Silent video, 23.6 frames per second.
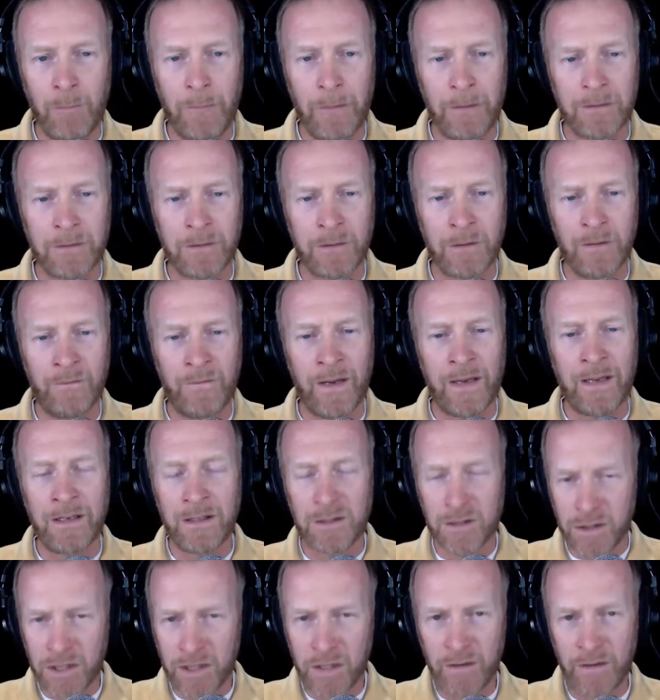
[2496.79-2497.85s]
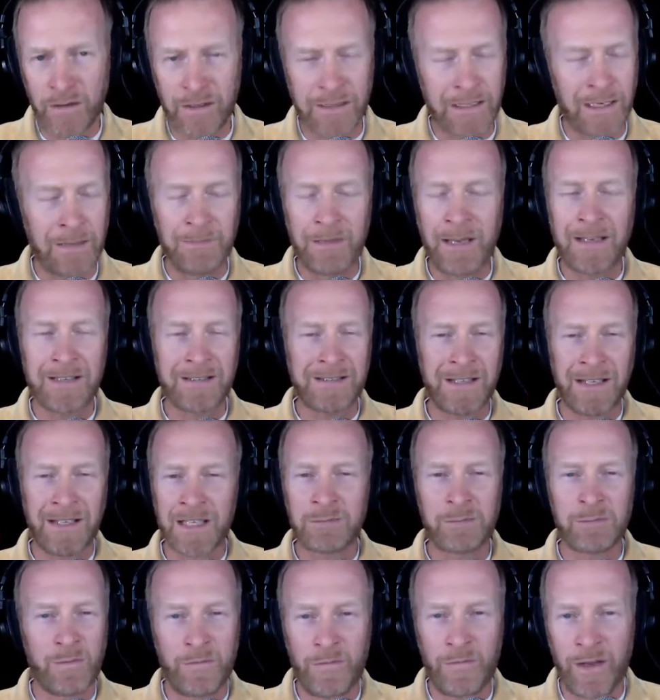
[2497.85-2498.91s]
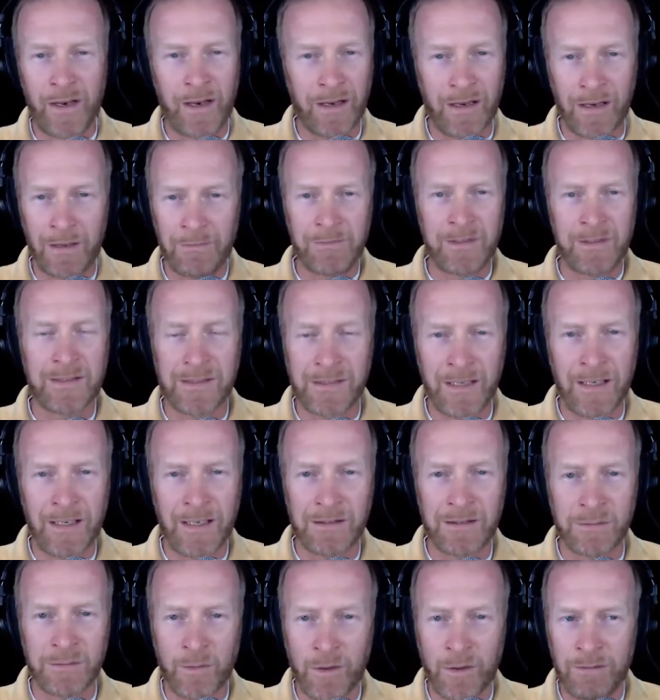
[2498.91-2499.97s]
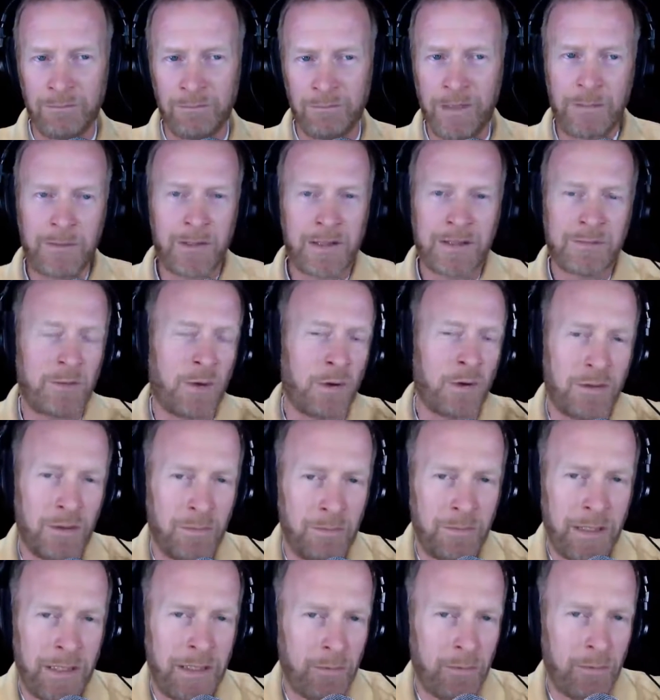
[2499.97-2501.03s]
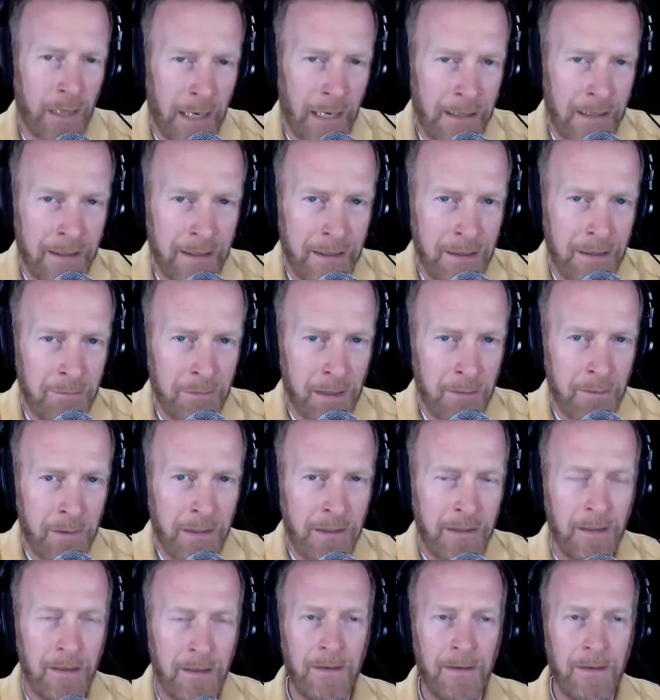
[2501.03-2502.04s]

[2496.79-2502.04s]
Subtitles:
So if I can share this, and I'm not saying it's prophetic, I'm just saying it's what maybe just spoke to me, what I needed maybe.